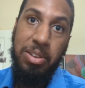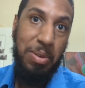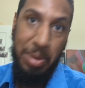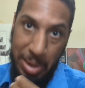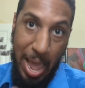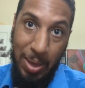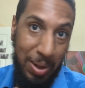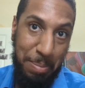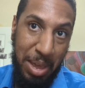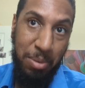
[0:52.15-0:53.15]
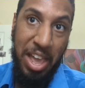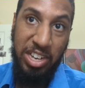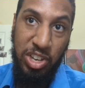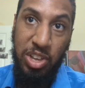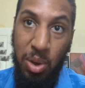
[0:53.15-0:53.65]
you're not going to be able to
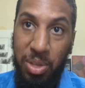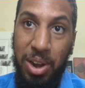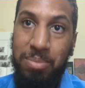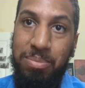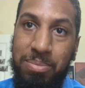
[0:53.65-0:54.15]
actually go there.